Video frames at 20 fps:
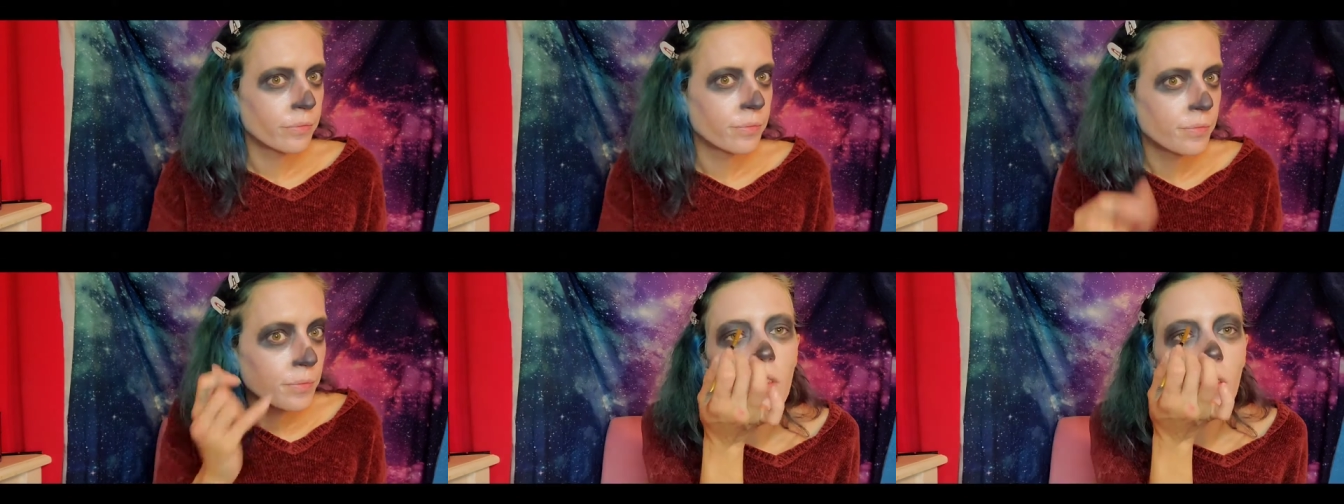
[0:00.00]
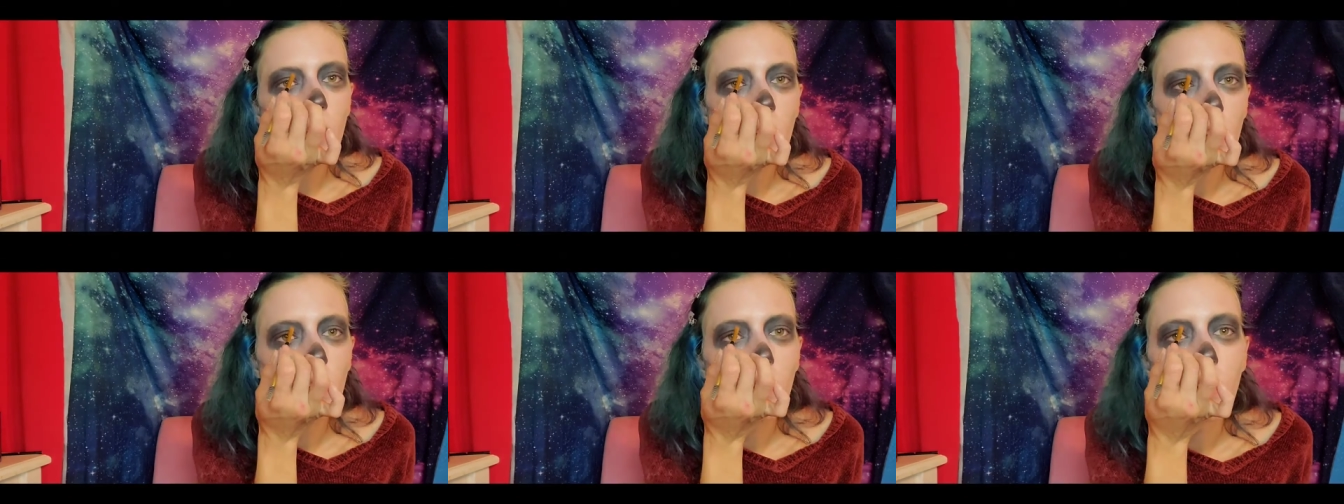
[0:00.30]

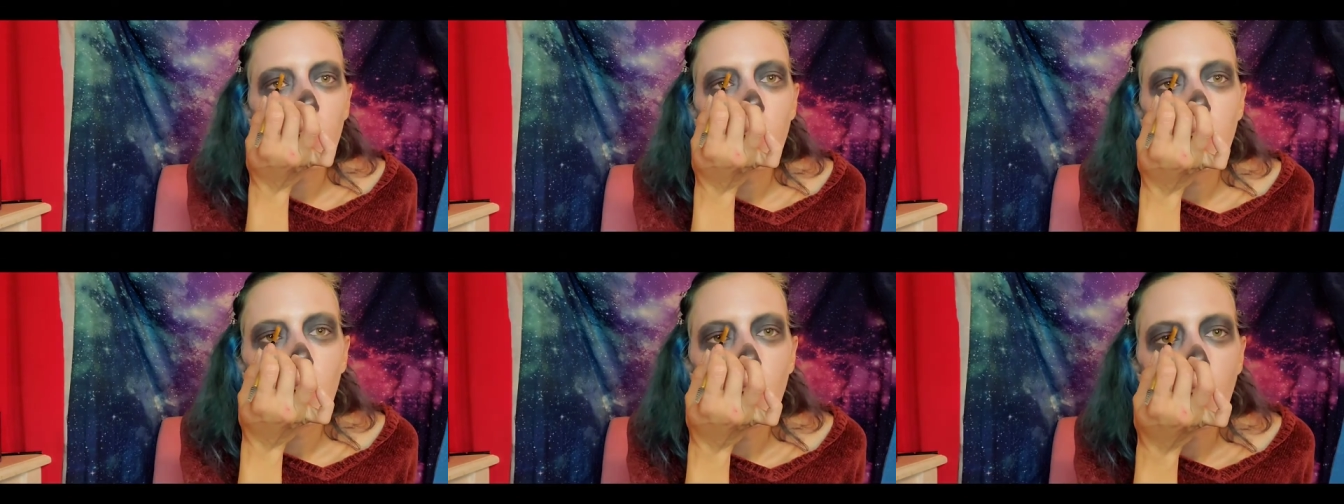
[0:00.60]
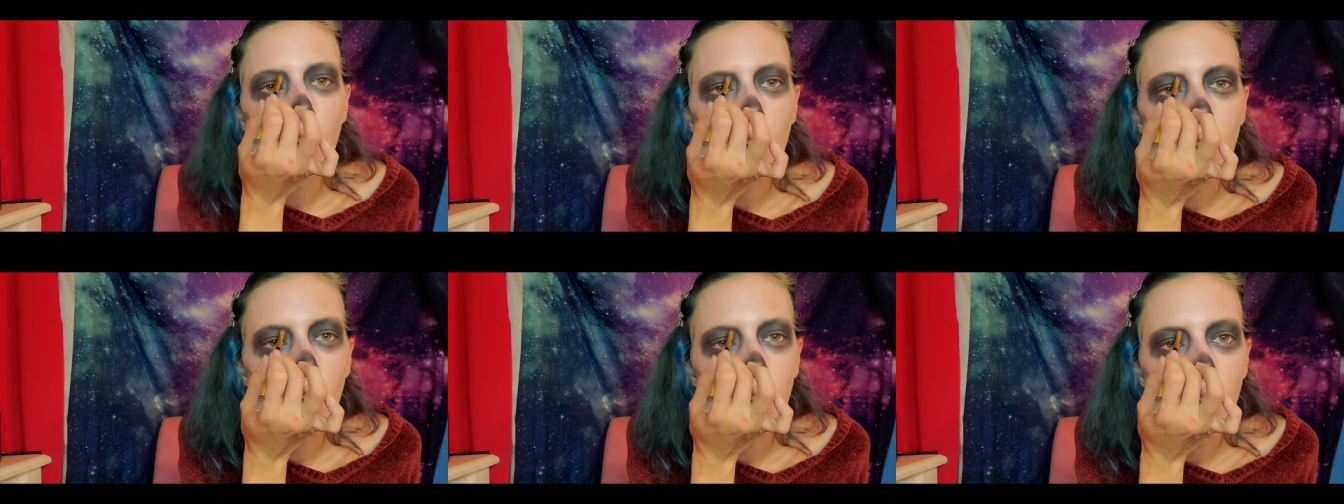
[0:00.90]
So I
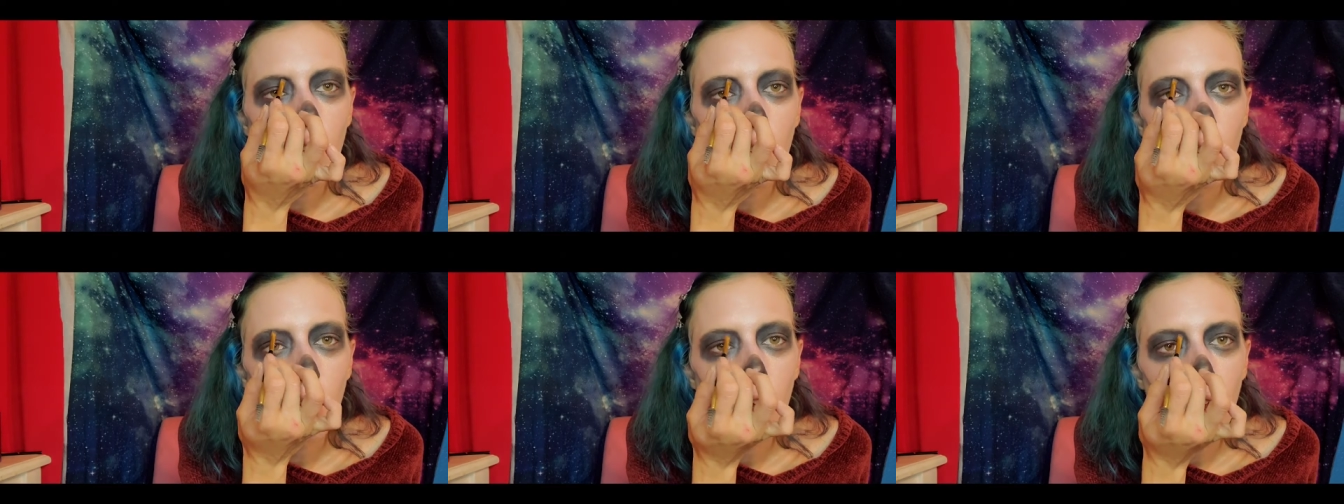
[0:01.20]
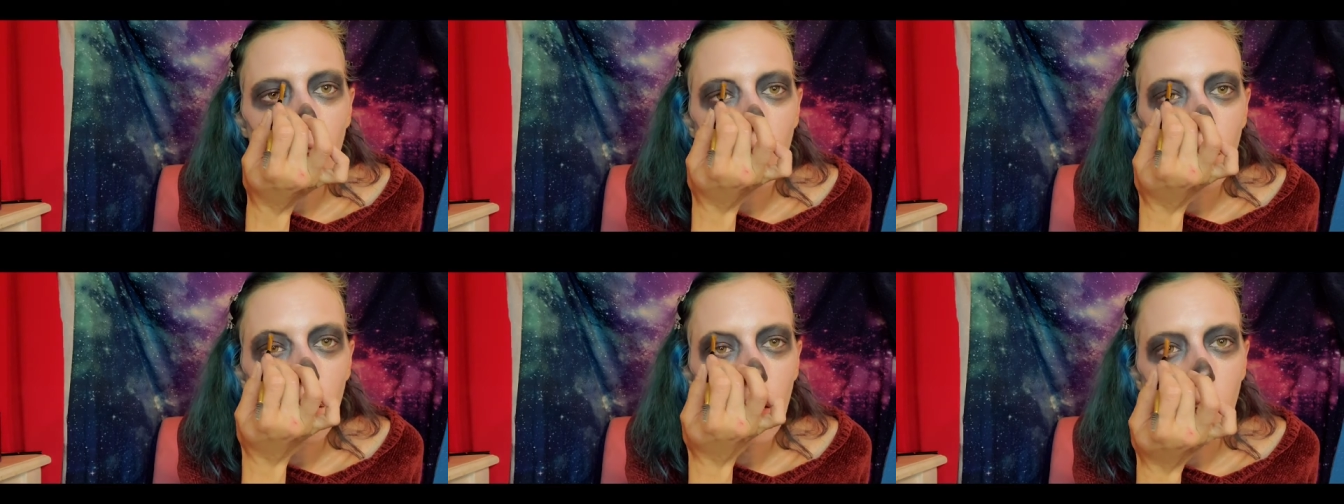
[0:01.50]
always use this for
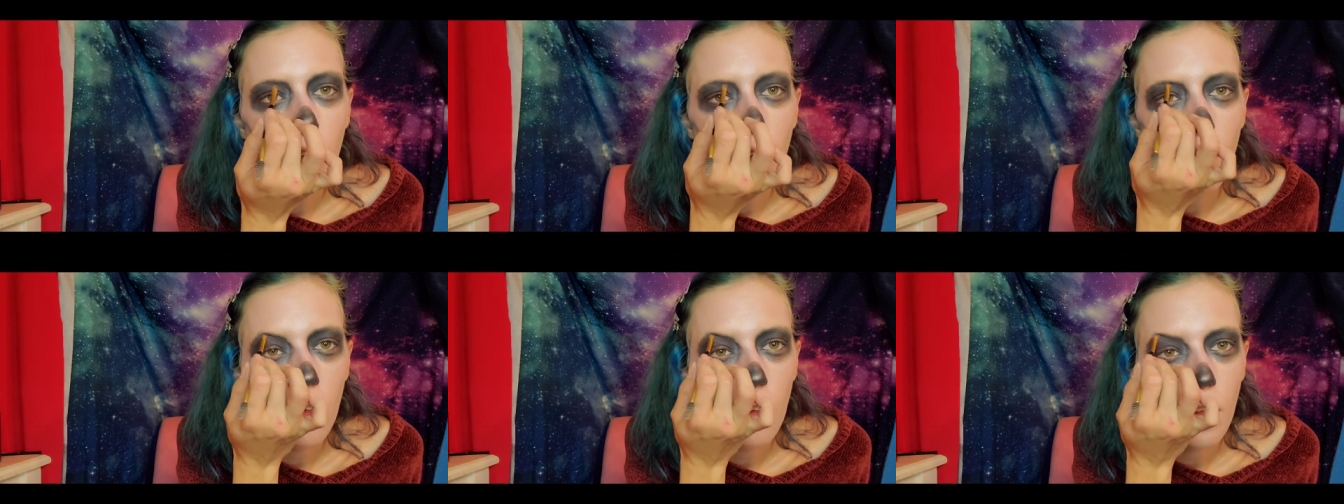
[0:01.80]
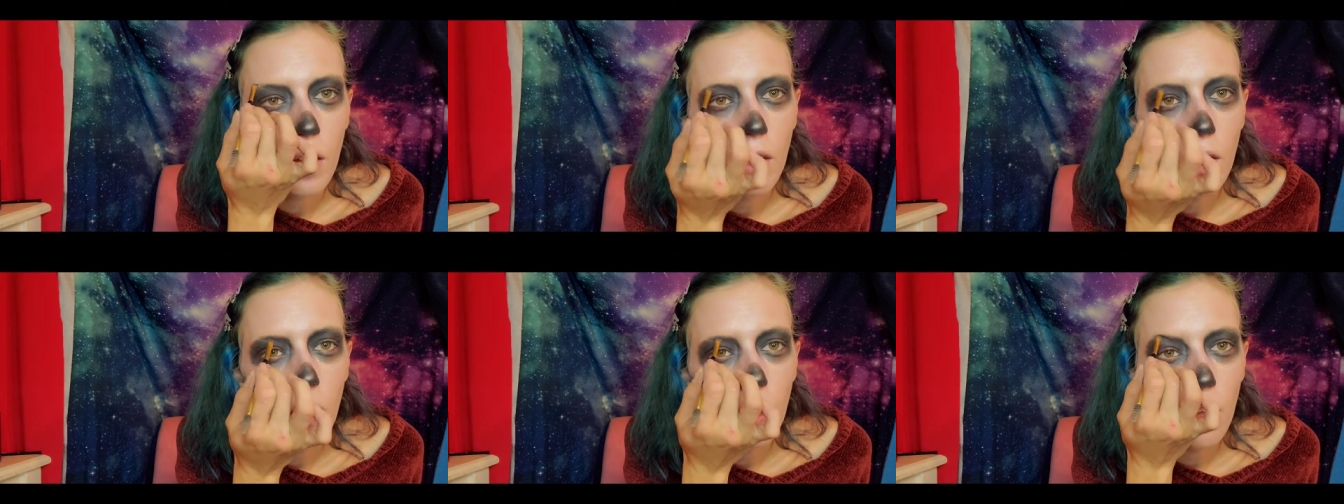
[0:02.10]
my eyebrows,
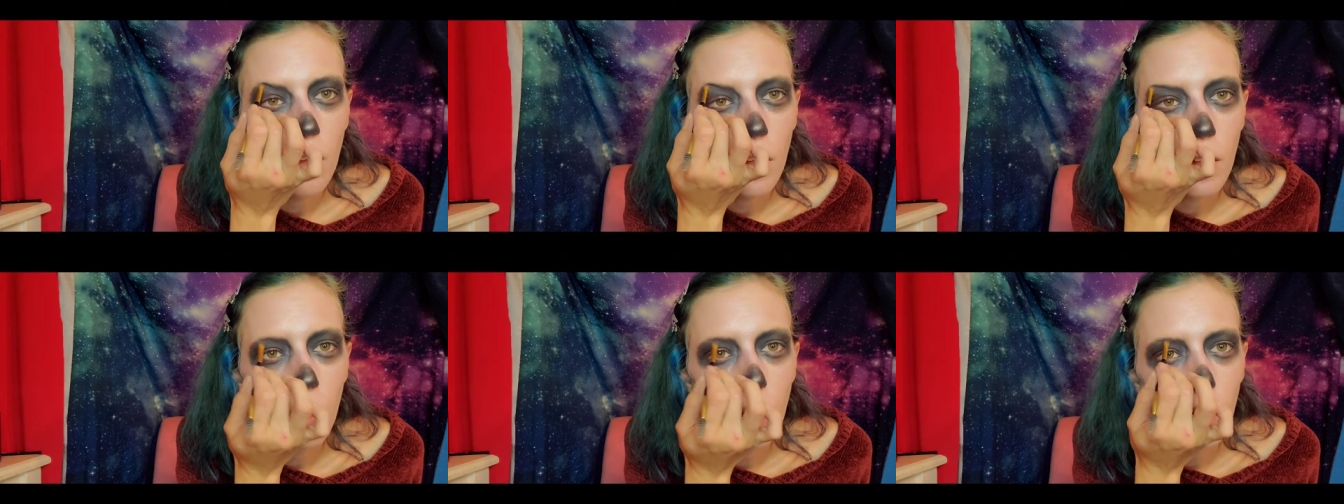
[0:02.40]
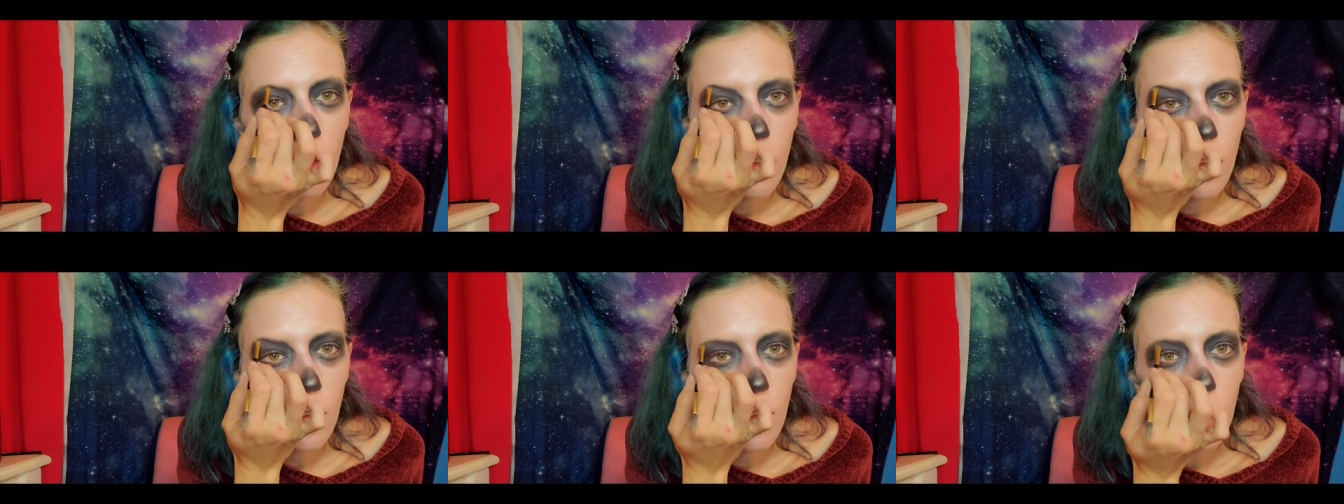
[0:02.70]
so this might have
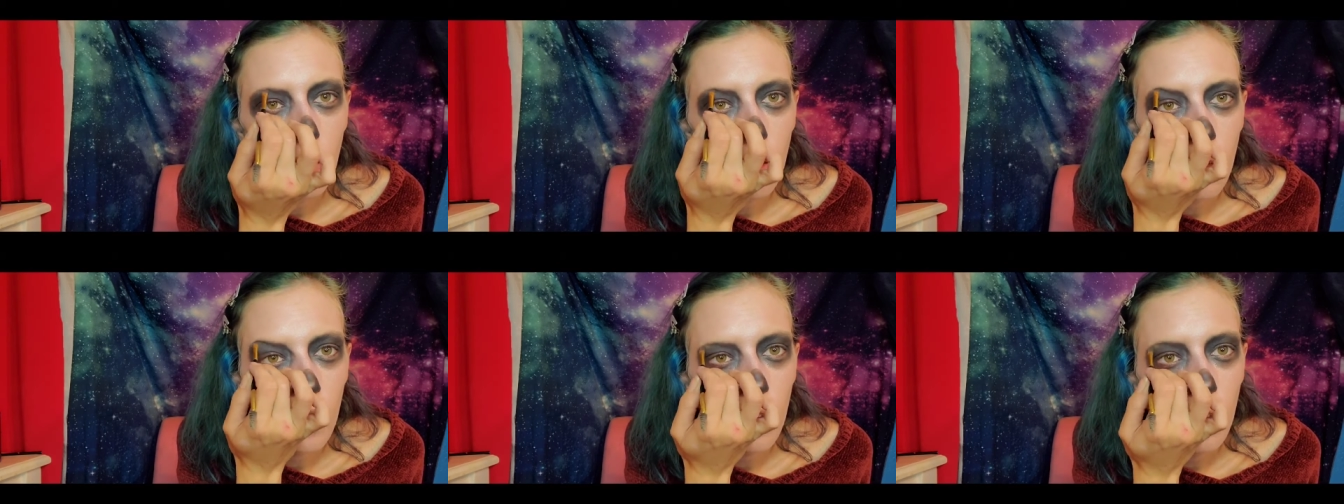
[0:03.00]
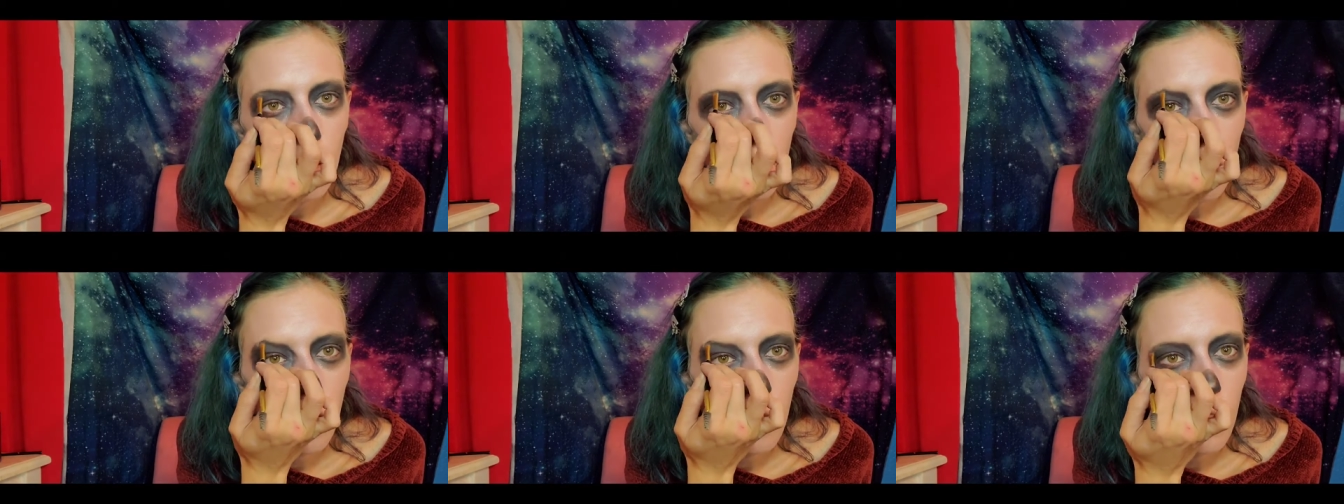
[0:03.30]
been seen
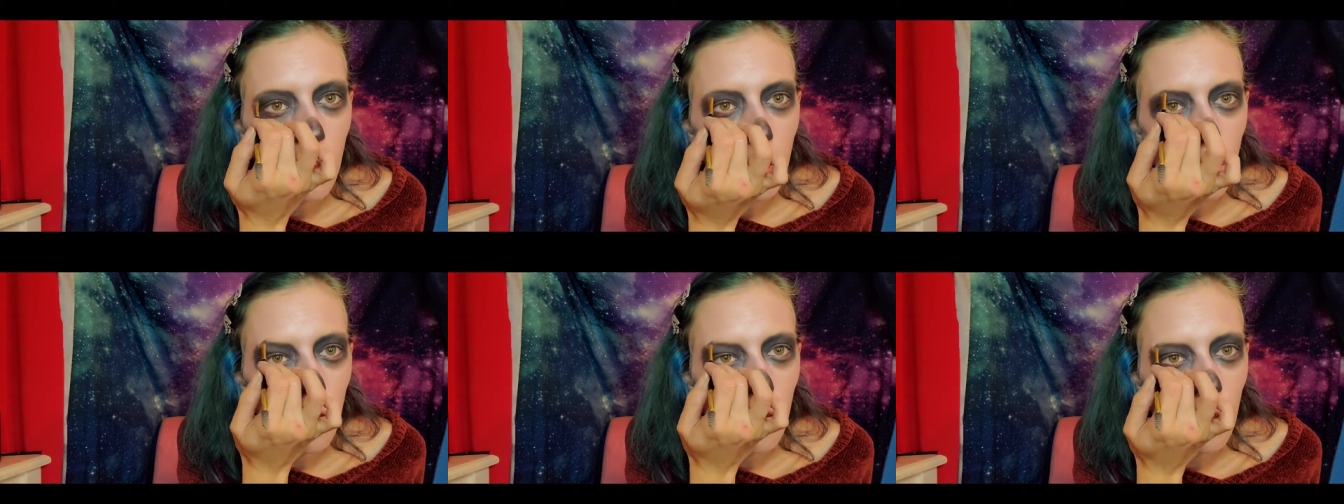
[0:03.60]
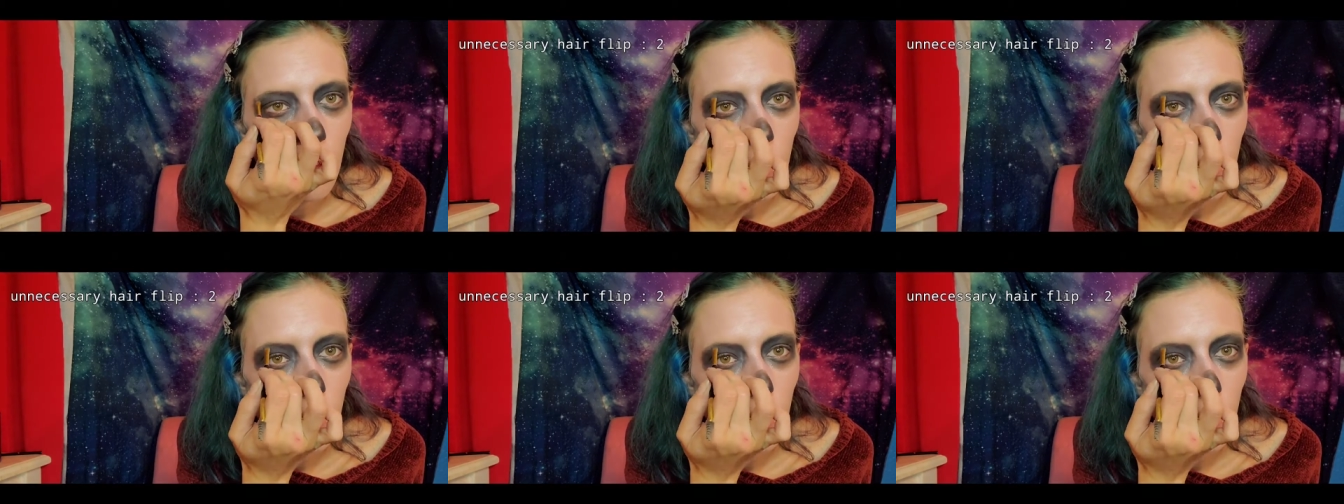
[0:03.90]
before, but just in